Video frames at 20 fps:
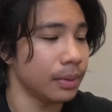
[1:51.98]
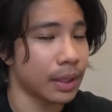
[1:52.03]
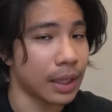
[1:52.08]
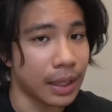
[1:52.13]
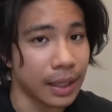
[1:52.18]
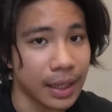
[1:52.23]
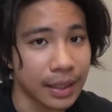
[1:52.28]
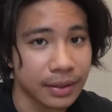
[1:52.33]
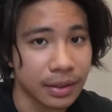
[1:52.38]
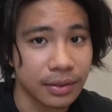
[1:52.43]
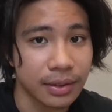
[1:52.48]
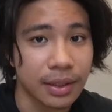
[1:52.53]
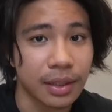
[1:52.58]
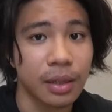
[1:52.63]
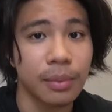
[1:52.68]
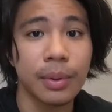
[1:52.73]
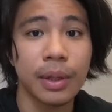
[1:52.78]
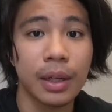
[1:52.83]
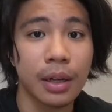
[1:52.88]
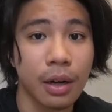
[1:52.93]
classes at
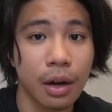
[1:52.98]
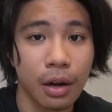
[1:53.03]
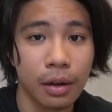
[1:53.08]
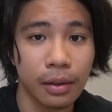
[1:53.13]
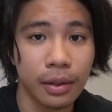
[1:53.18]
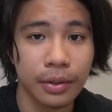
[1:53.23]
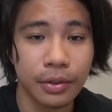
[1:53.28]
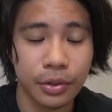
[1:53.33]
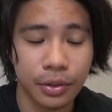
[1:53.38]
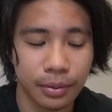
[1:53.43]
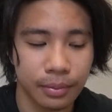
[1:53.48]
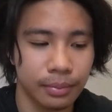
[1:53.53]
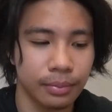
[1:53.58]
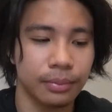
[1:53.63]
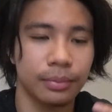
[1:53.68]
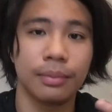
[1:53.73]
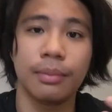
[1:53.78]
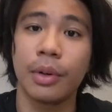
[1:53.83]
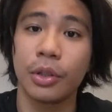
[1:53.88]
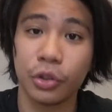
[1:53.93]
community college,
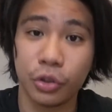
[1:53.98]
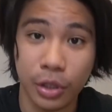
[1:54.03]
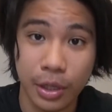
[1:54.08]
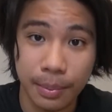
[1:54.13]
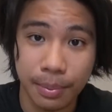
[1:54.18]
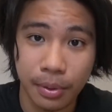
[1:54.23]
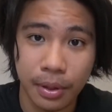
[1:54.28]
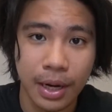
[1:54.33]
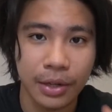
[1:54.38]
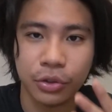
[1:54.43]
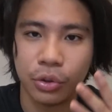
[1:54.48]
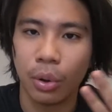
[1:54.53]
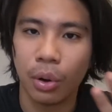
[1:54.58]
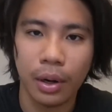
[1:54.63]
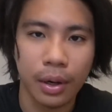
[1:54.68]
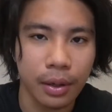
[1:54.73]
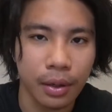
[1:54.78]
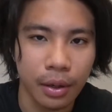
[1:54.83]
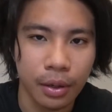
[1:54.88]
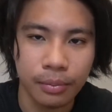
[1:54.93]
much cheaper, as you
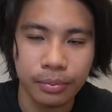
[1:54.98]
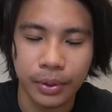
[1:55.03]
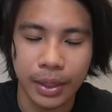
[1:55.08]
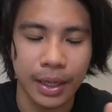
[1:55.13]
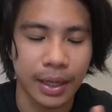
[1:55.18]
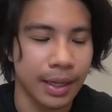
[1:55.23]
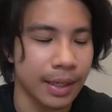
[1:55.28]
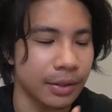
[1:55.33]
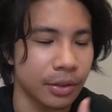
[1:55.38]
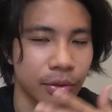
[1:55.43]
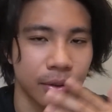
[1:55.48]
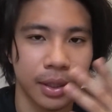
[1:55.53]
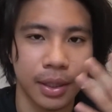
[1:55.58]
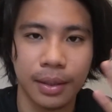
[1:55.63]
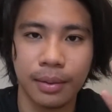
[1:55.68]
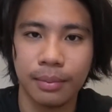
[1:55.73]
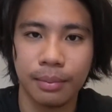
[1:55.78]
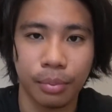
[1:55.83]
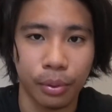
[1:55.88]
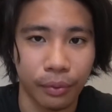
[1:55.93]
already know, and as I already
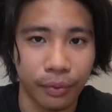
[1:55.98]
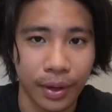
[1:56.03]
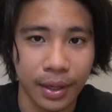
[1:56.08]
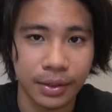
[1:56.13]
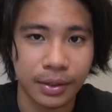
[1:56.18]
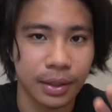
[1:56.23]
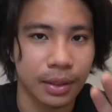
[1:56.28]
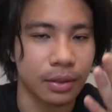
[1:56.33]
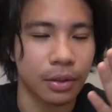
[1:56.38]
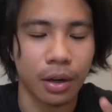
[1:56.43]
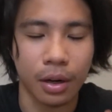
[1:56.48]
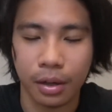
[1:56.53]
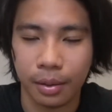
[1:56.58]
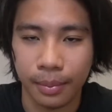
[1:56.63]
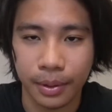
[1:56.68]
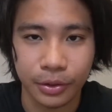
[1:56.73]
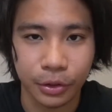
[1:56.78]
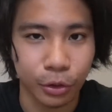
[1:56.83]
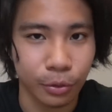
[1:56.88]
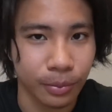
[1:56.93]
profess and talk
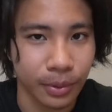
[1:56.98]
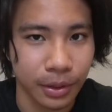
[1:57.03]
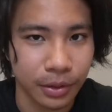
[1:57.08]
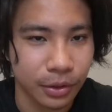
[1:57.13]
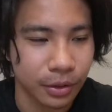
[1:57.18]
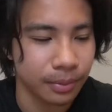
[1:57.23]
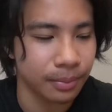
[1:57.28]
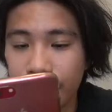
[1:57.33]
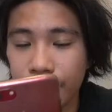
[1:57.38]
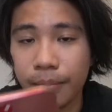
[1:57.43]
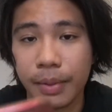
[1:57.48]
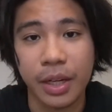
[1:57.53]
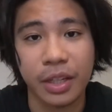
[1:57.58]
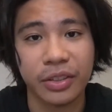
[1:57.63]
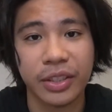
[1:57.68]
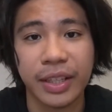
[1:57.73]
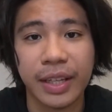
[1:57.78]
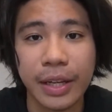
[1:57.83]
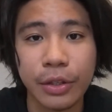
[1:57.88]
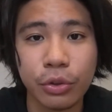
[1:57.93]
about so much. Because
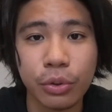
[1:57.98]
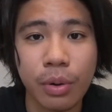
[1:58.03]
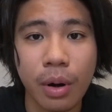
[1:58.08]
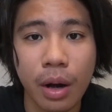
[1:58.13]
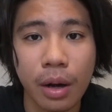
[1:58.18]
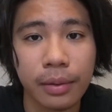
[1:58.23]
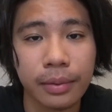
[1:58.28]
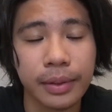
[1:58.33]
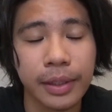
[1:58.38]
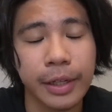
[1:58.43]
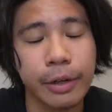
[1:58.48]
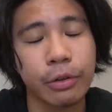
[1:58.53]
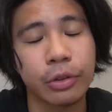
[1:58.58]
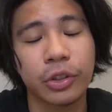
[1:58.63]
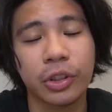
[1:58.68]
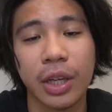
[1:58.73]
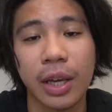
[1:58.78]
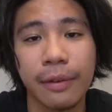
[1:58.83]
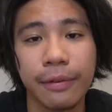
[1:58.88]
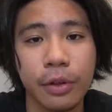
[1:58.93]
I kid you not, it'll
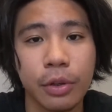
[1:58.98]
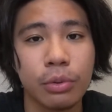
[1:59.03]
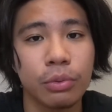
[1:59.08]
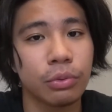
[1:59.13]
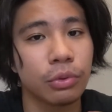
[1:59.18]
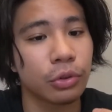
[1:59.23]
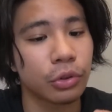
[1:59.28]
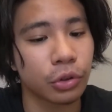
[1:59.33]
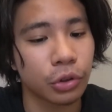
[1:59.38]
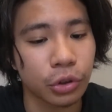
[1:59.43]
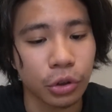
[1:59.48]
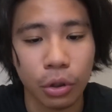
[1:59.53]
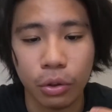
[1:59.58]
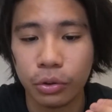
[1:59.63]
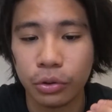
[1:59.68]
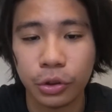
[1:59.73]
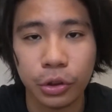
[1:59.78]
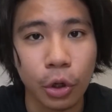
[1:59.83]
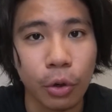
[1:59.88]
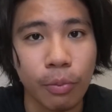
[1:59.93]
save you so
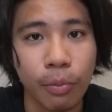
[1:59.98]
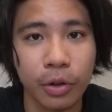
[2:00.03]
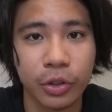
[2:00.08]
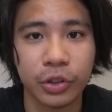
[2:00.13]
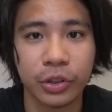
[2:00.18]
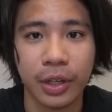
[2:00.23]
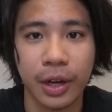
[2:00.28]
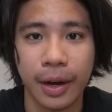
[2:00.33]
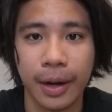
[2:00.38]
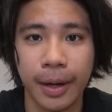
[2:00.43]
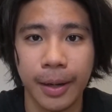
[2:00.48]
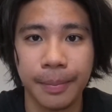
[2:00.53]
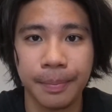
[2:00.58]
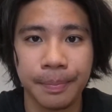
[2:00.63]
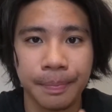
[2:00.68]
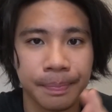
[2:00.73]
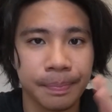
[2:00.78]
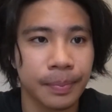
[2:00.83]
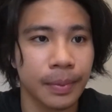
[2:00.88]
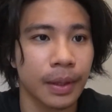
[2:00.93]
much
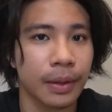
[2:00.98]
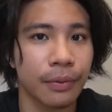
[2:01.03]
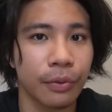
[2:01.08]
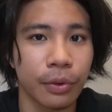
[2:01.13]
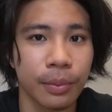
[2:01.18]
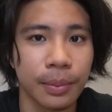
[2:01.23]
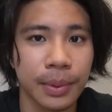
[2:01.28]
time. For